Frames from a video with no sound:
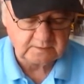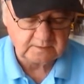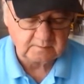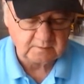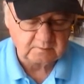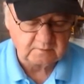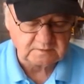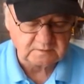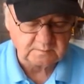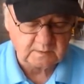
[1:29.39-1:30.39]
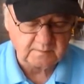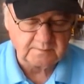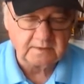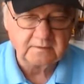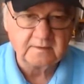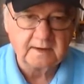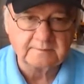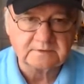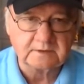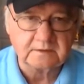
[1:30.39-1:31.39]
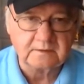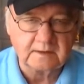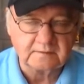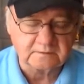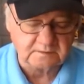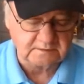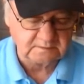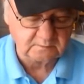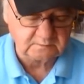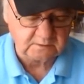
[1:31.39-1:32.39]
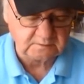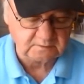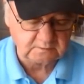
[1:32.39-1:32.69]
number three, Smart Bid, tops the contenders list, which also